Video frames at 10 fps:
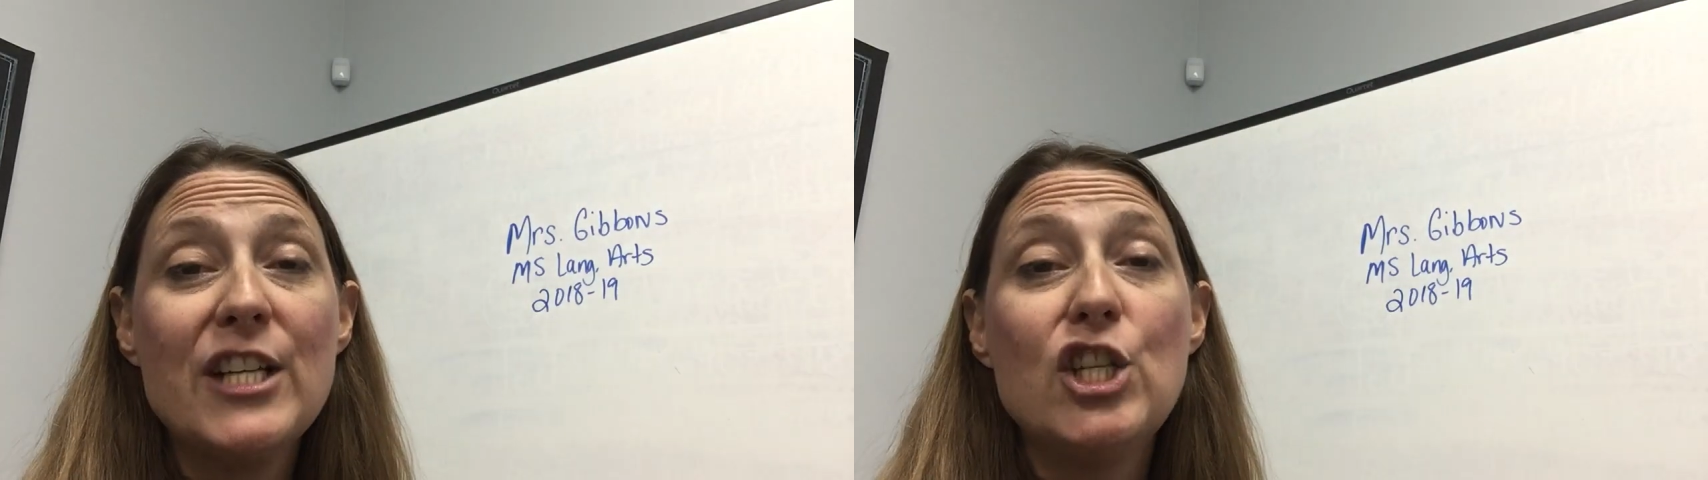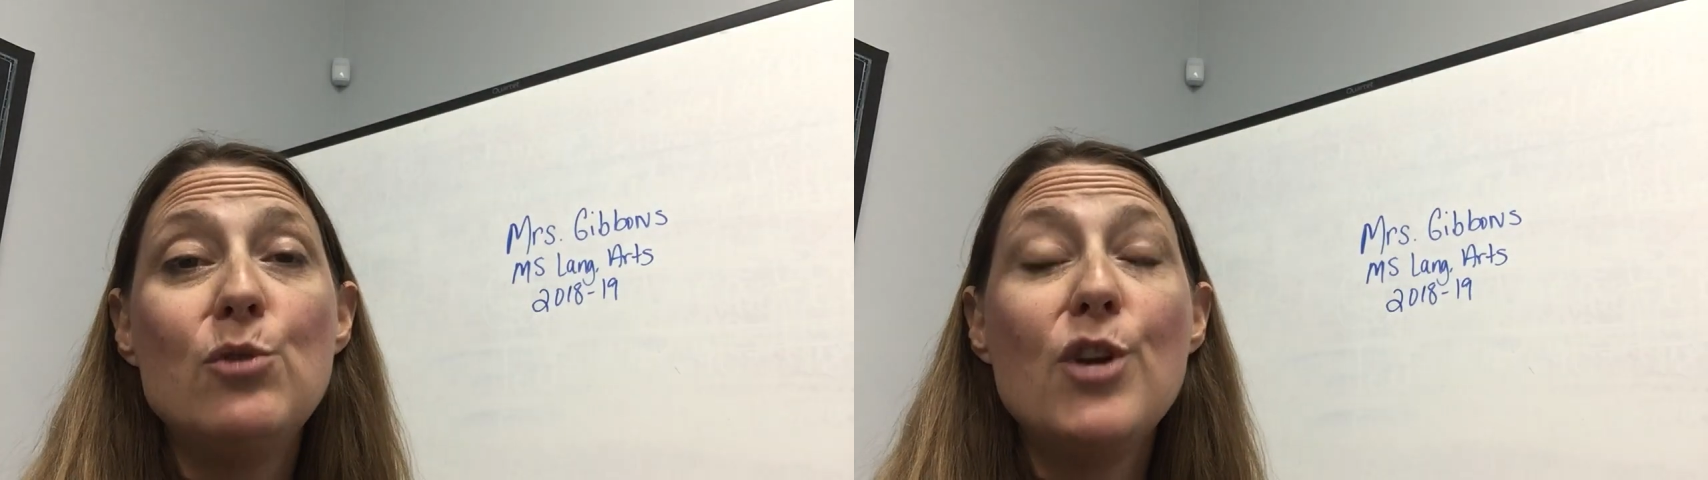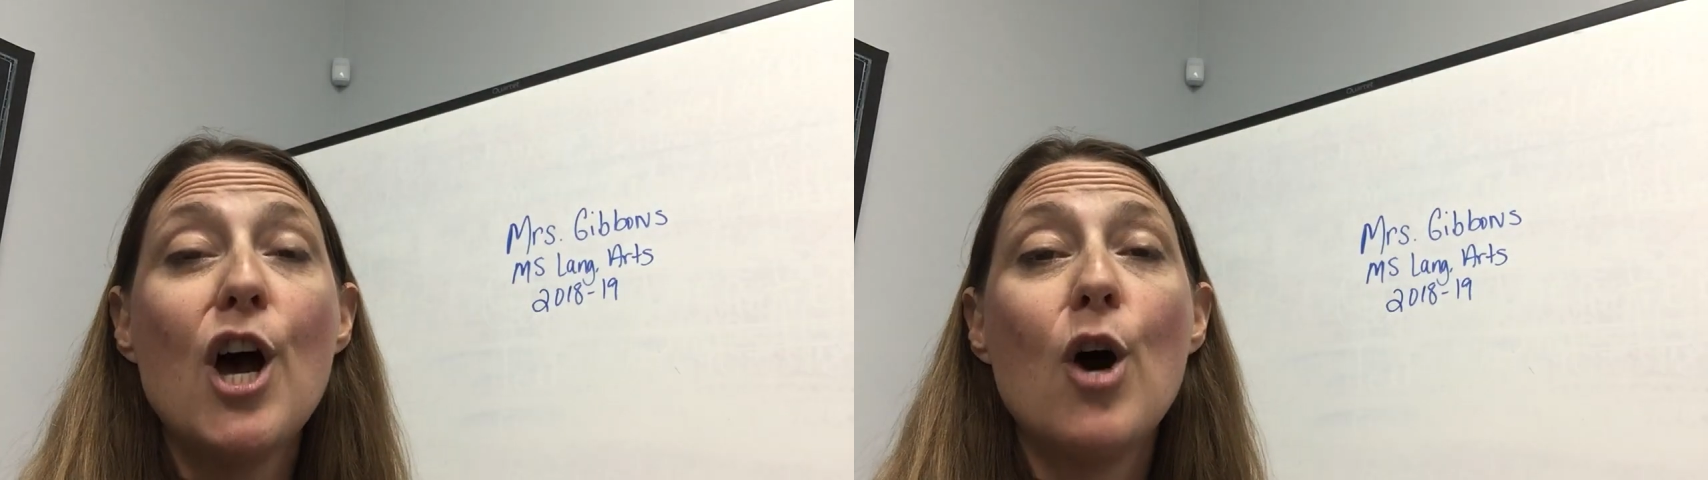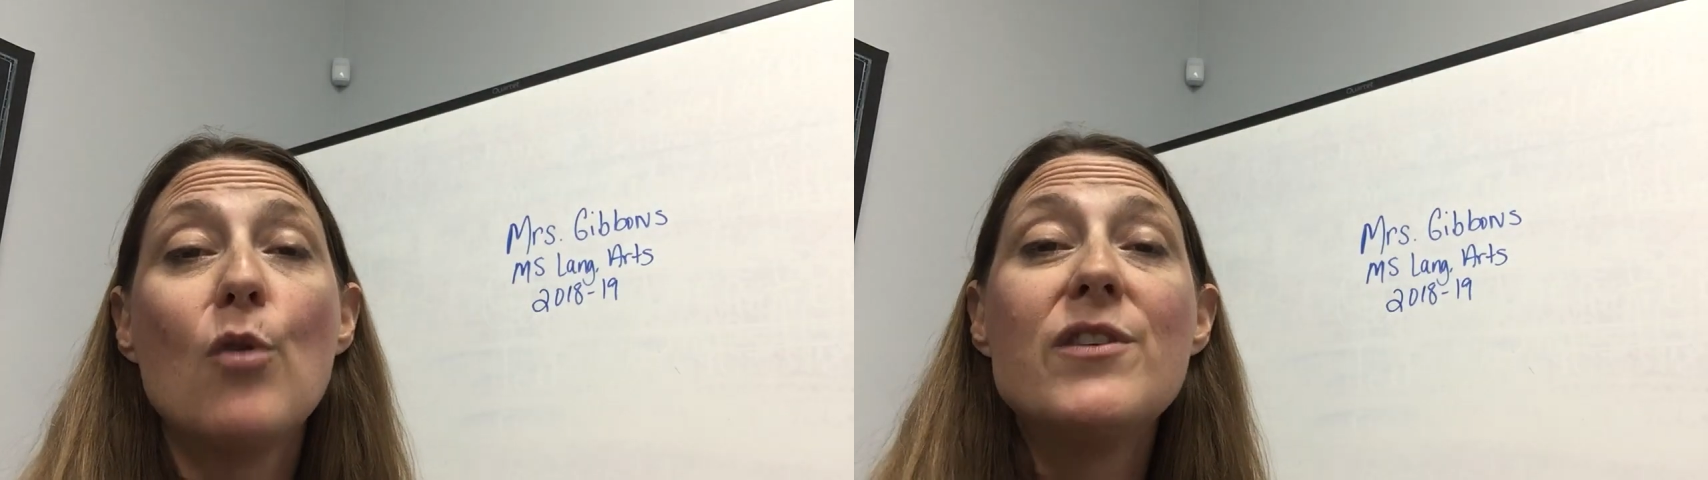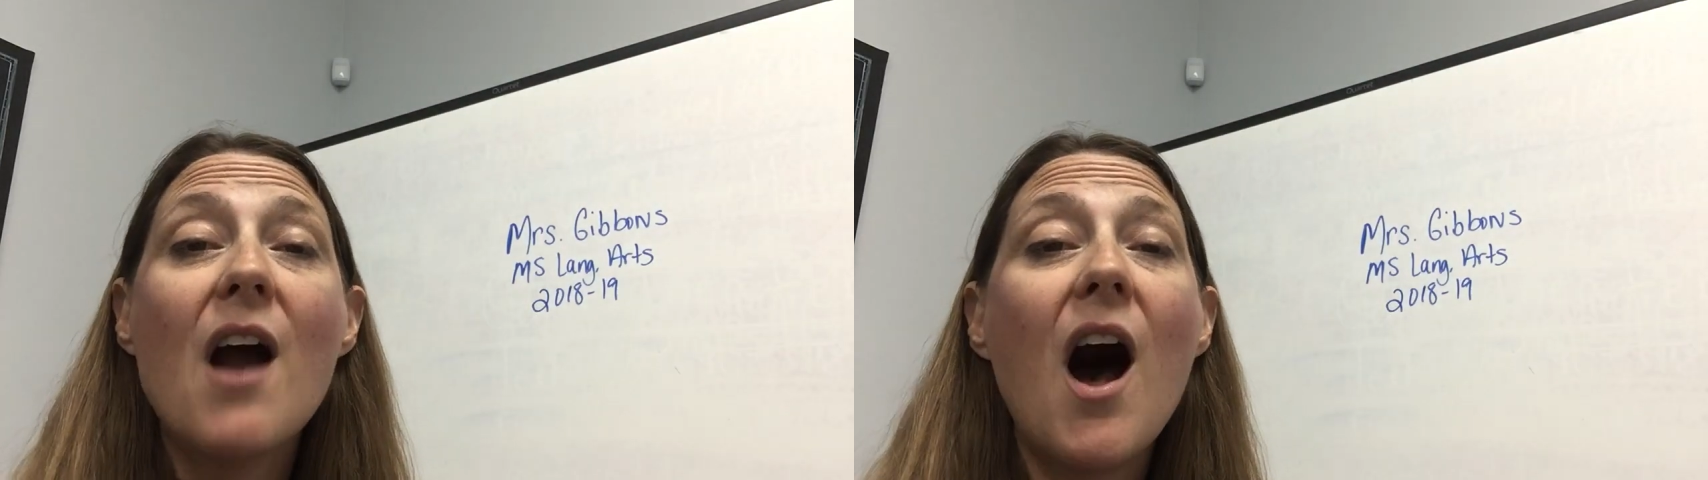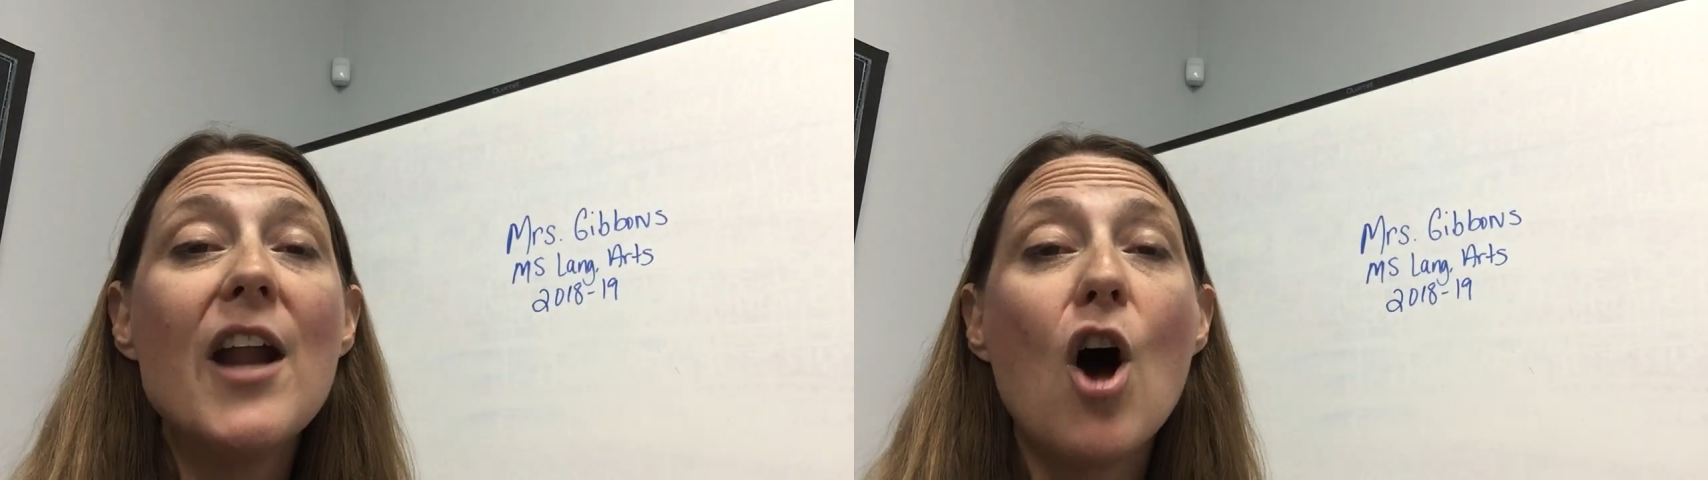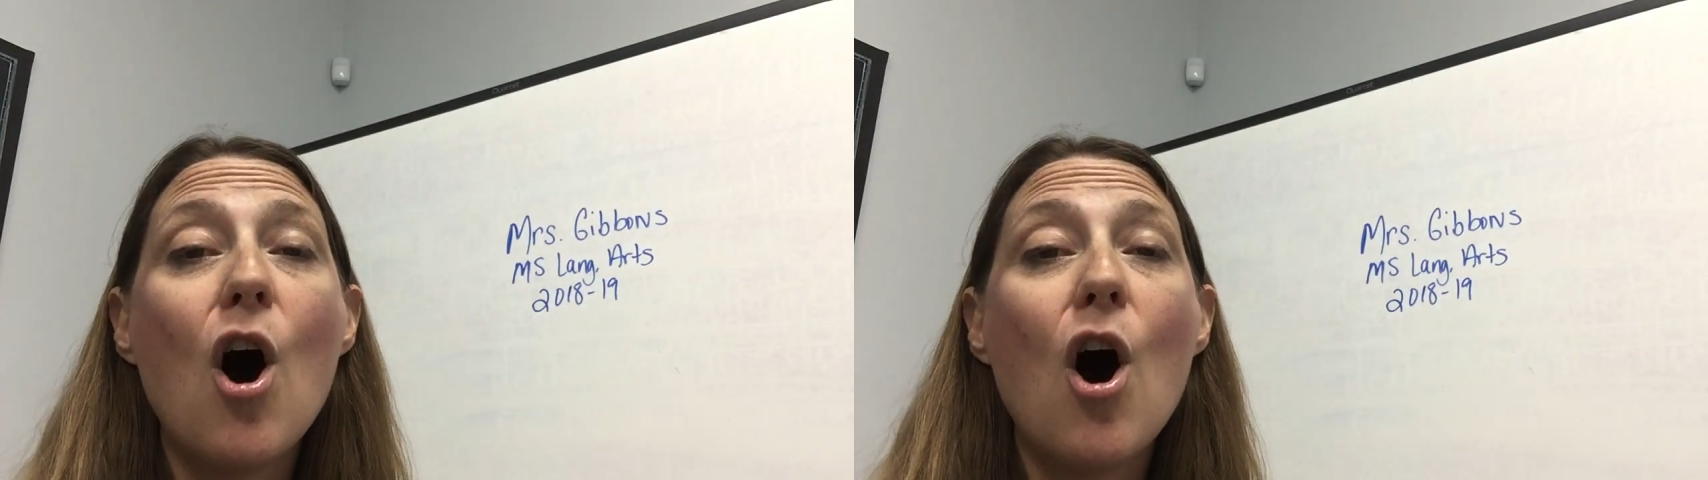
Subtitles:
that you know not